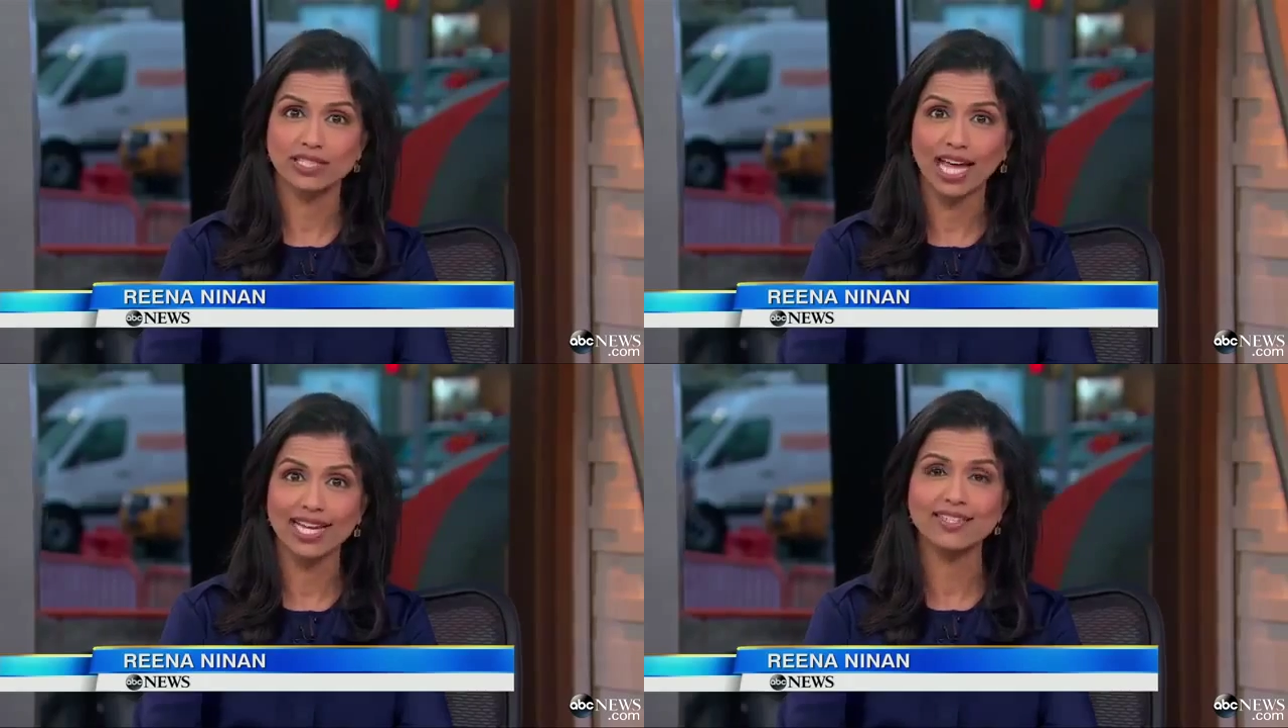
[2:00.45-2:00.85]

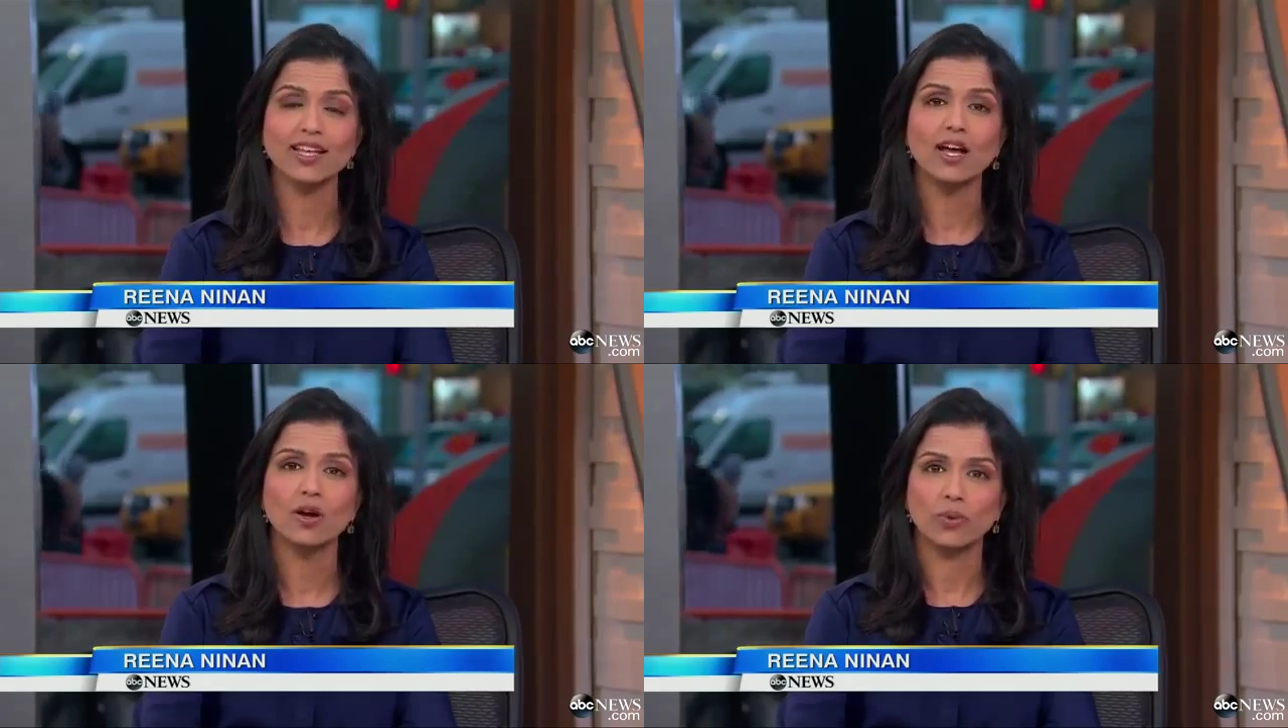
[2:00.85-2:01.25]
likes.
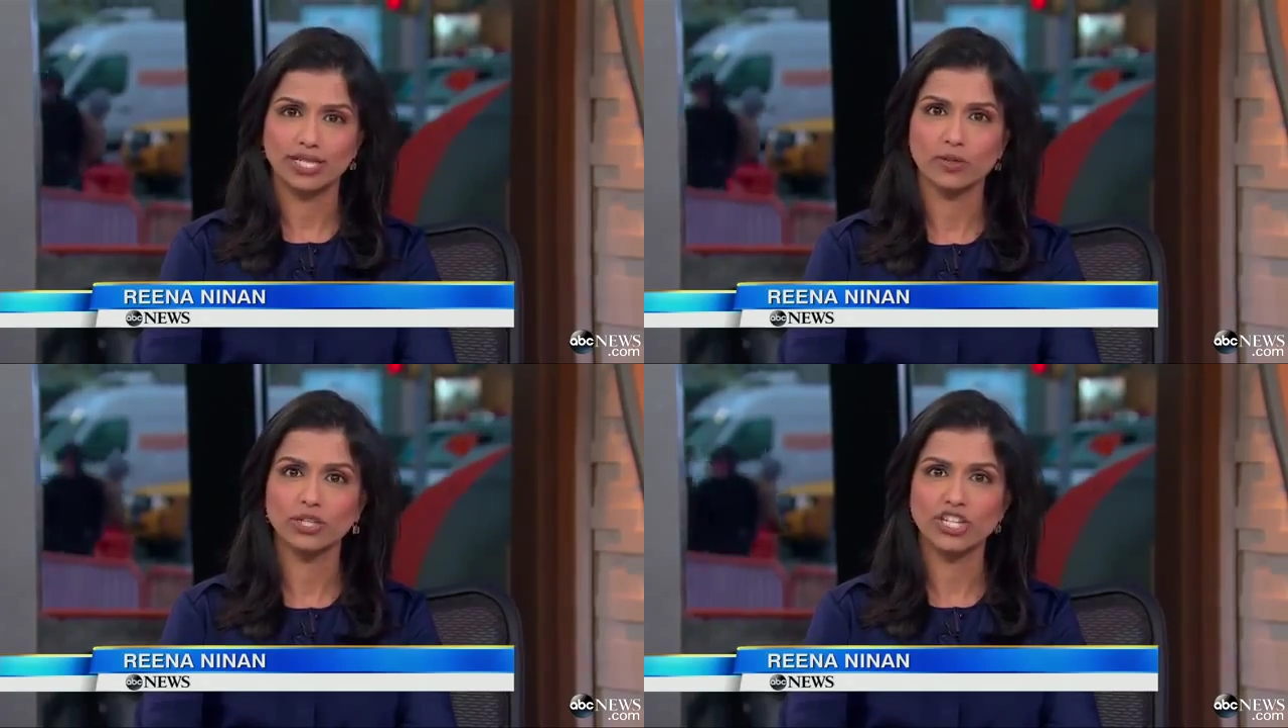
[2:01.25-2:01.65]
We
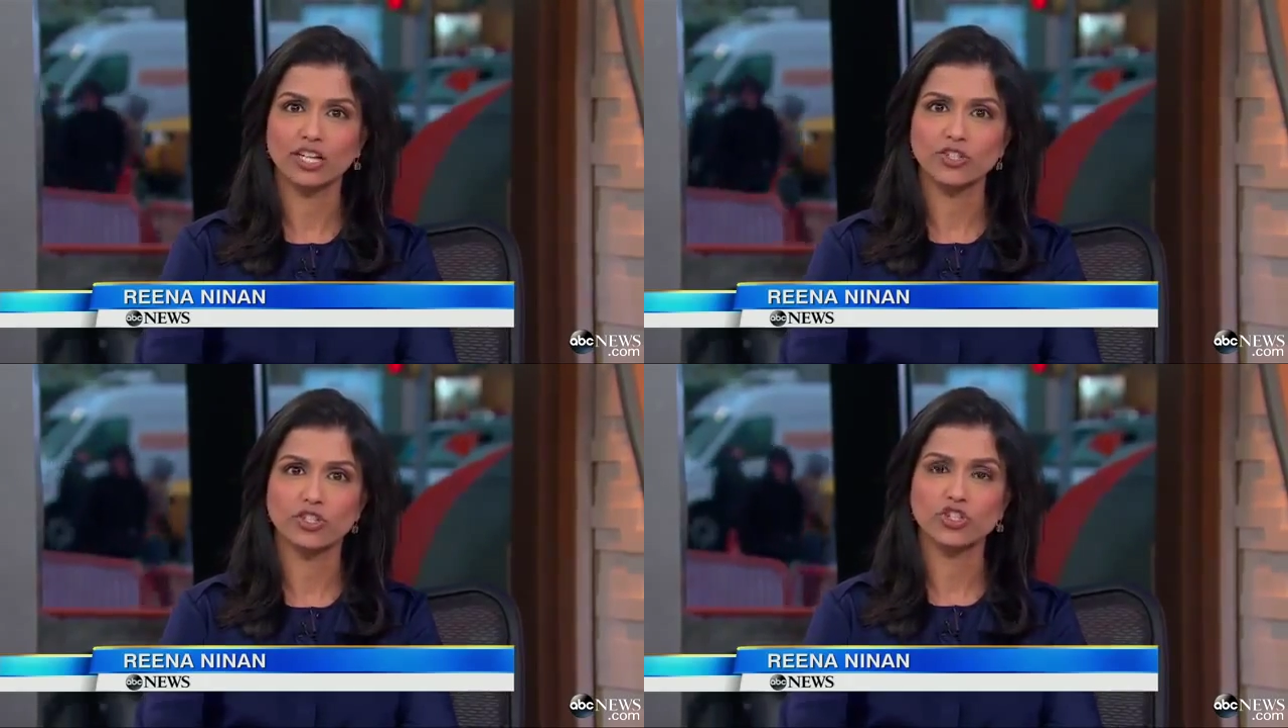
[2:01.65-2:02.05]
did reach
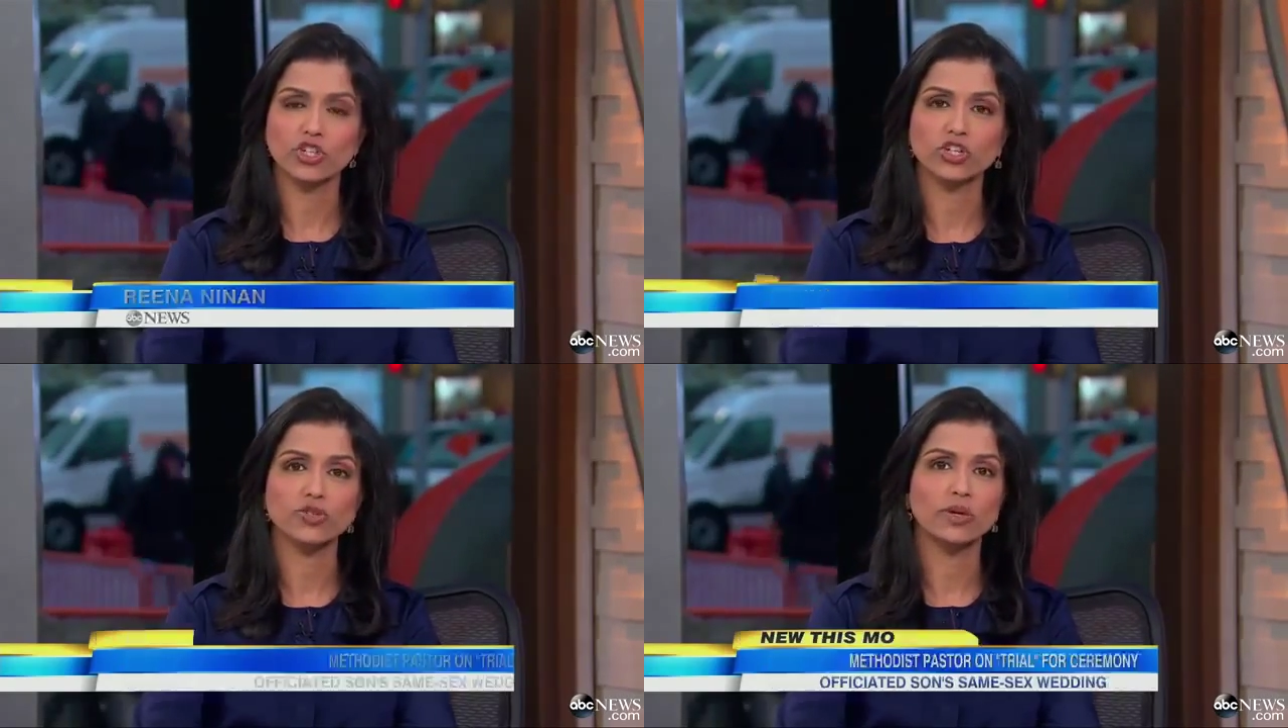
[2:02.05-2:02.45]
out to the
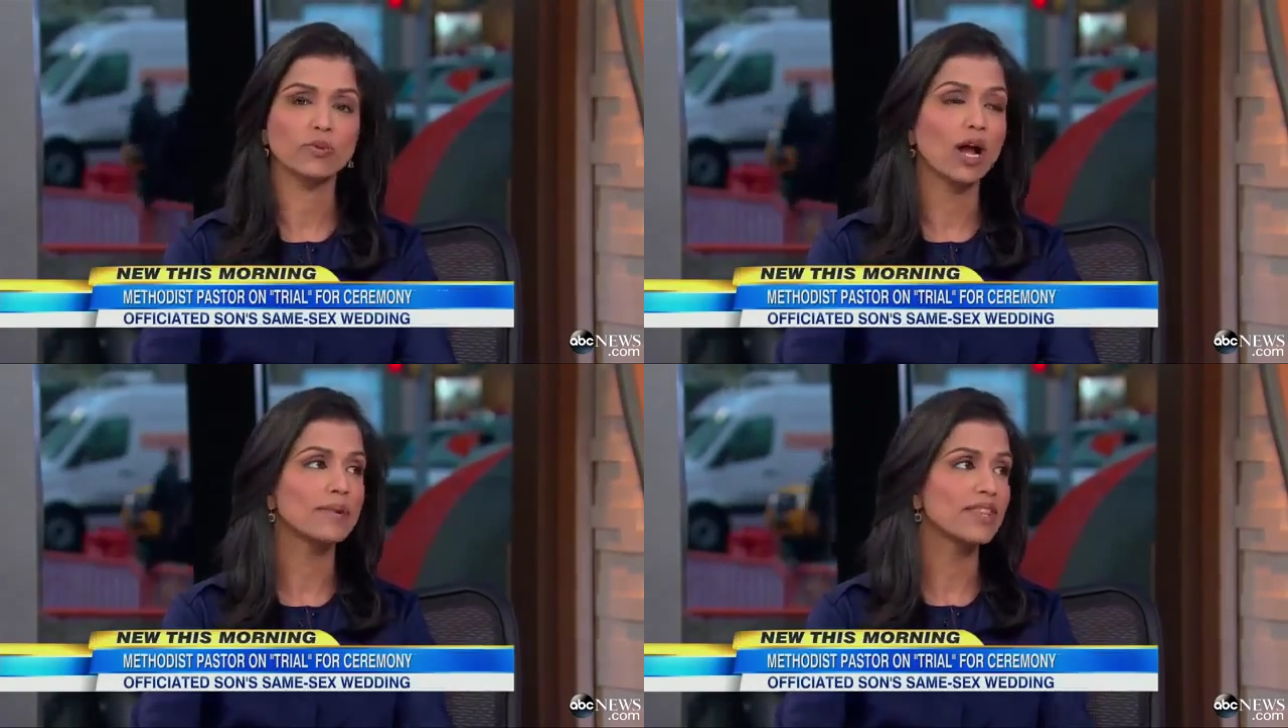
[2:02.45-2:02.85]
church,
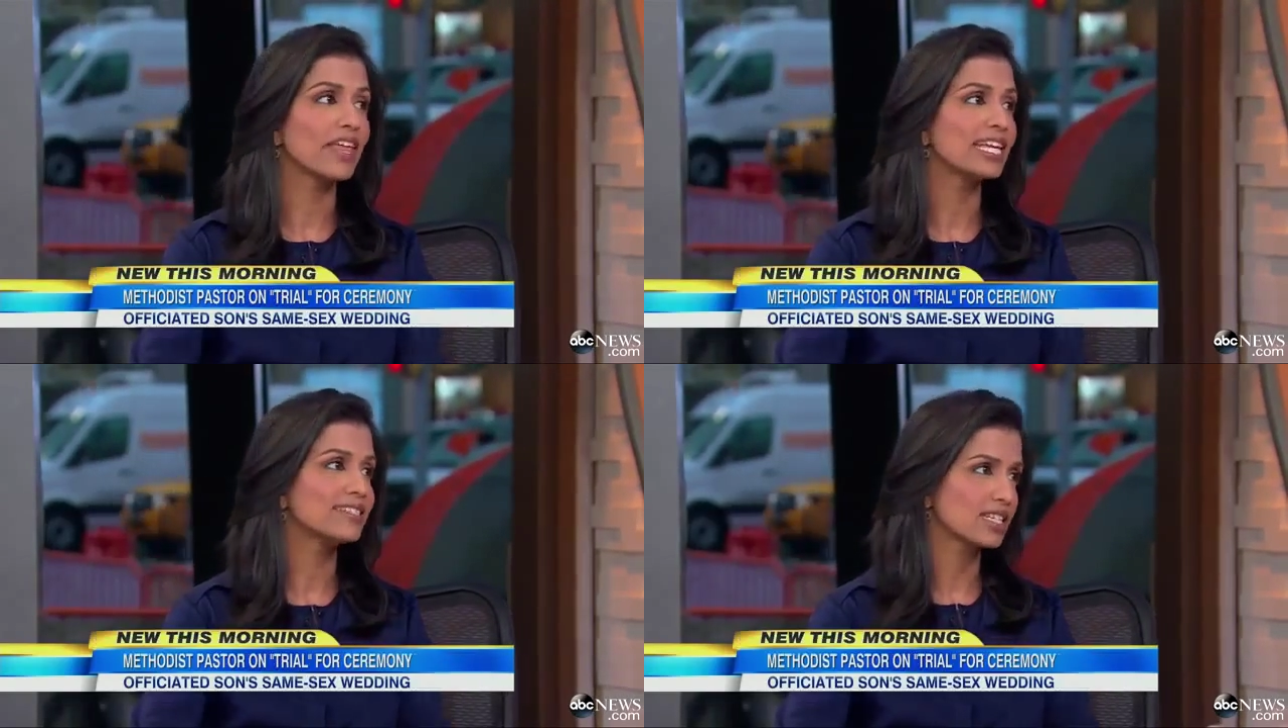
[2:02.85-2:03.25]
but Robin,
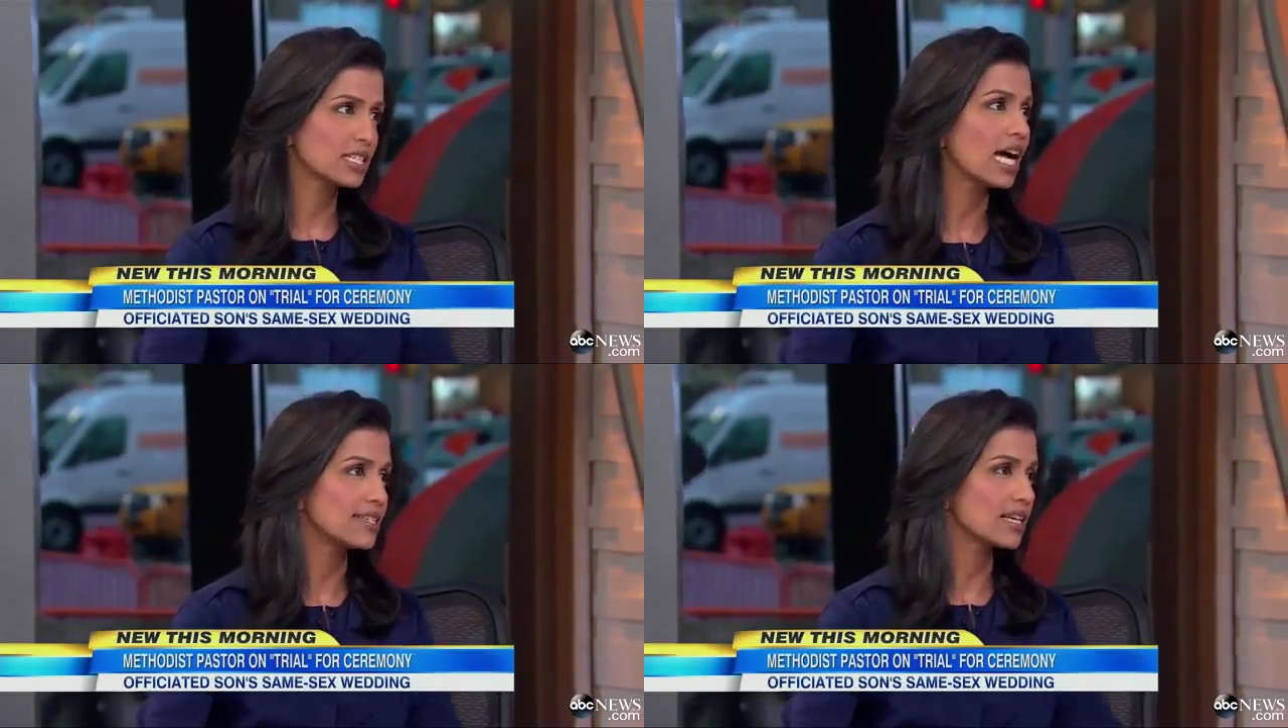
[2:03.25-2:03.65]
they
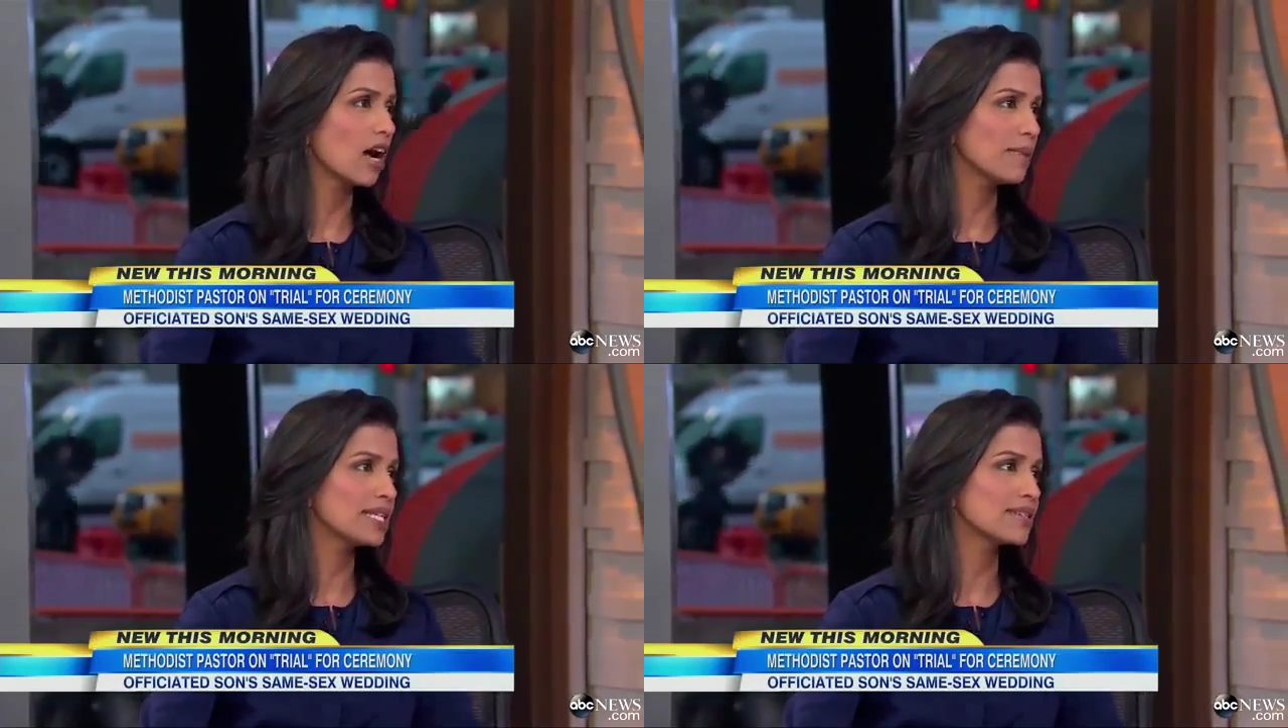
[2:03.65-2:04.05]
declined to
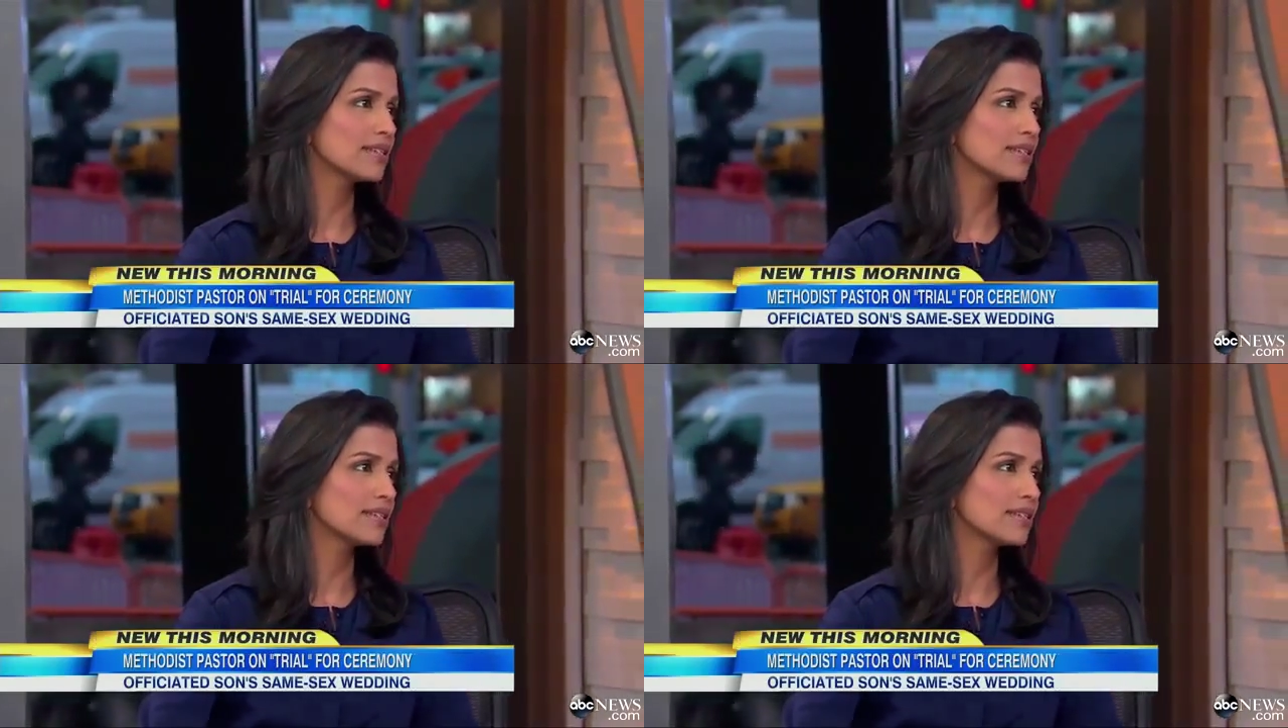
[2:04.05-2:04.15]
comment.